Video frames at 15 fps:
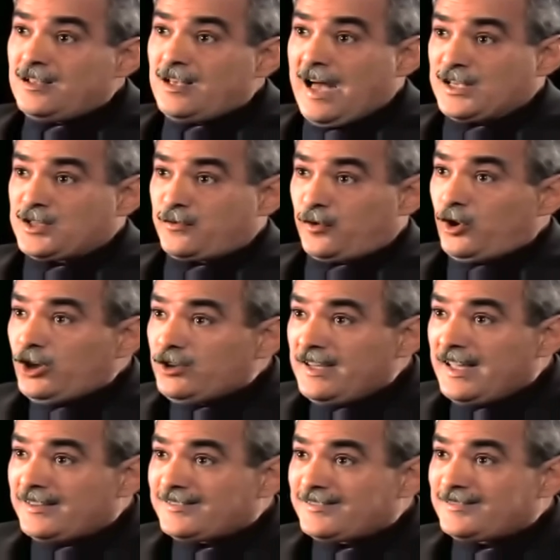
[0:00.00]
asked for
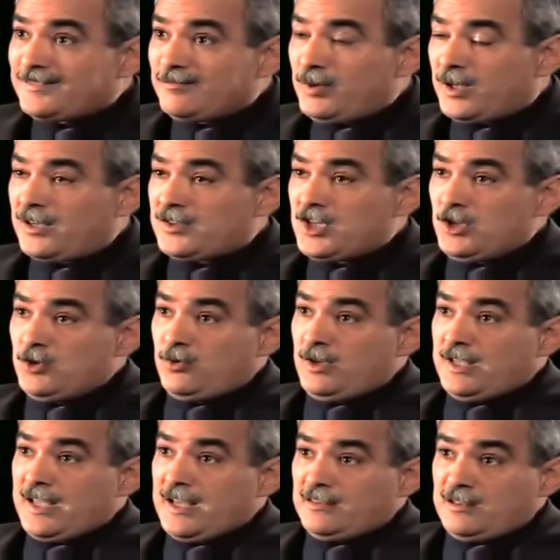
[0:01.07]
hudna because he knew
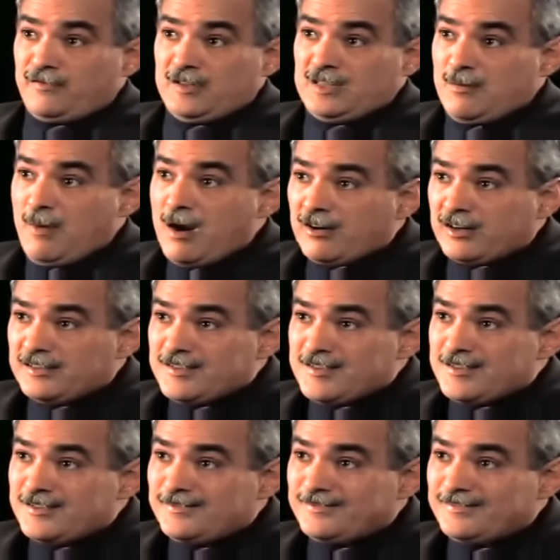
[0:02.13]
he can't defeat
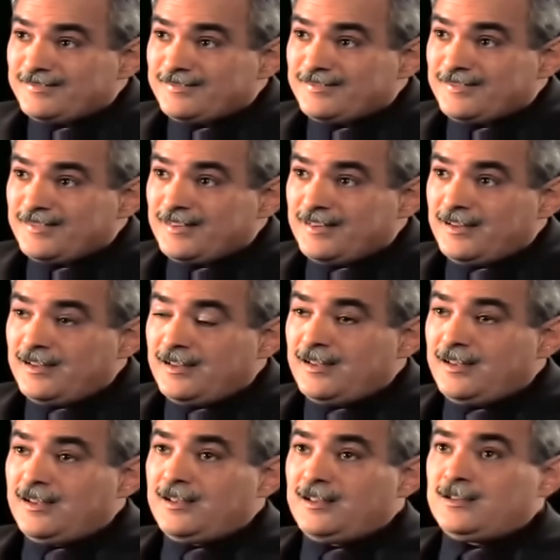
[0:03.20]
Americans.
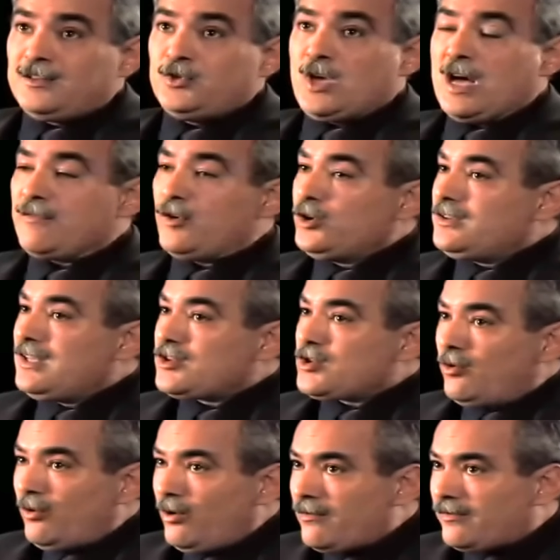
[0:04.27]
You have hudnas
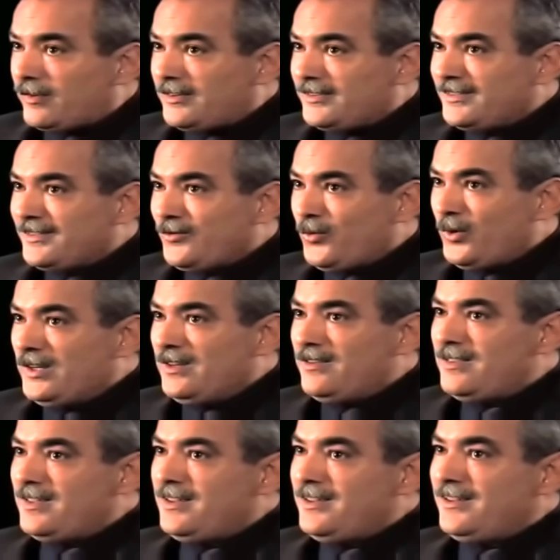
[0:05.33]
all over
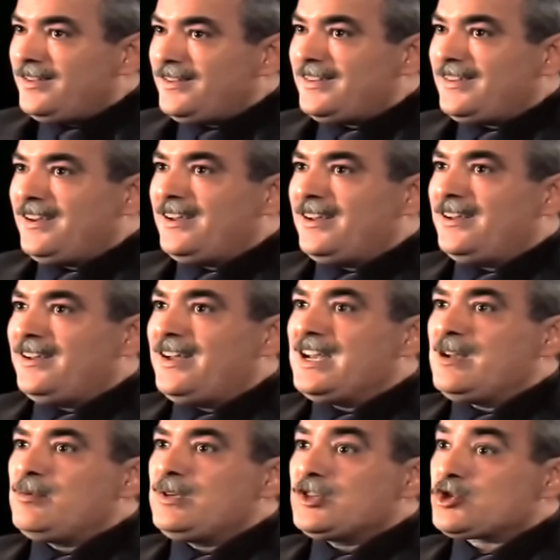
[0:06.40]
when the
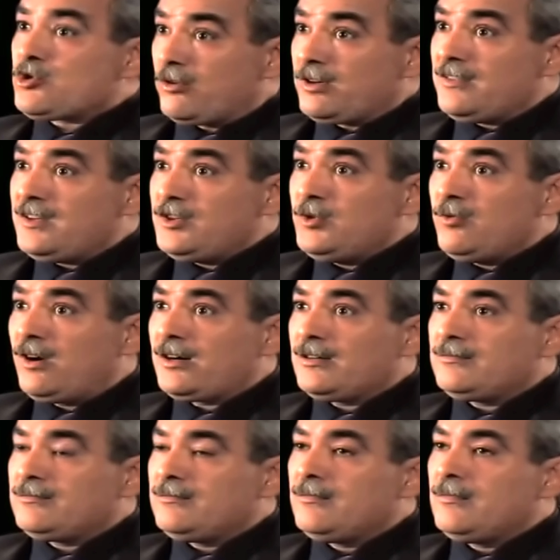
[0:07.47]
enemy is stronger than you are.
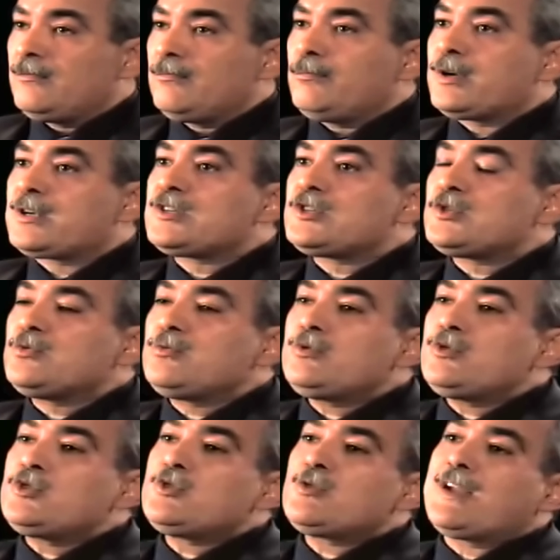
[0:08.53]
But as soon
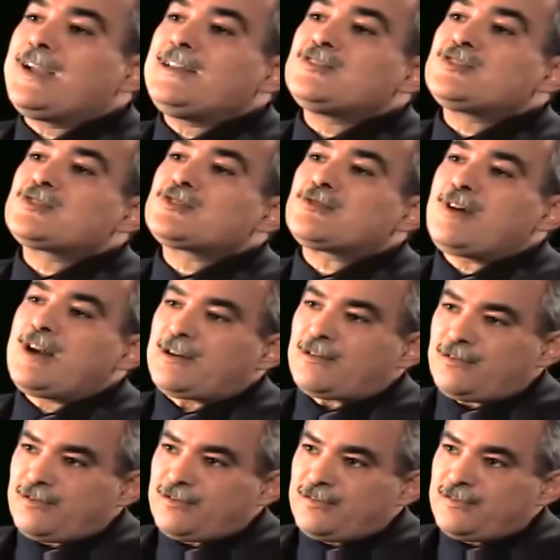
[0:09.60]
as you gain
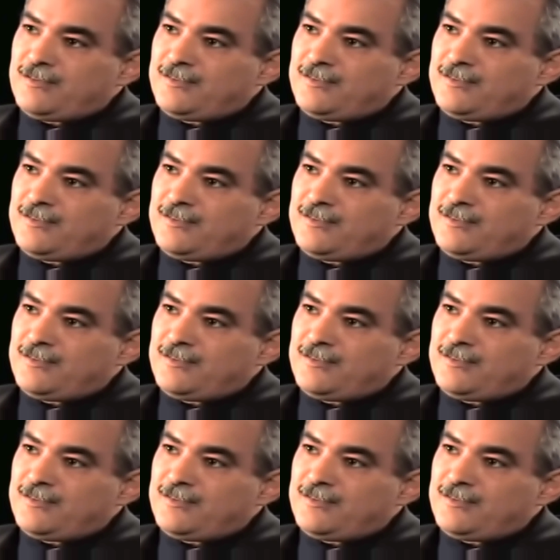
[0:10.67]
strength,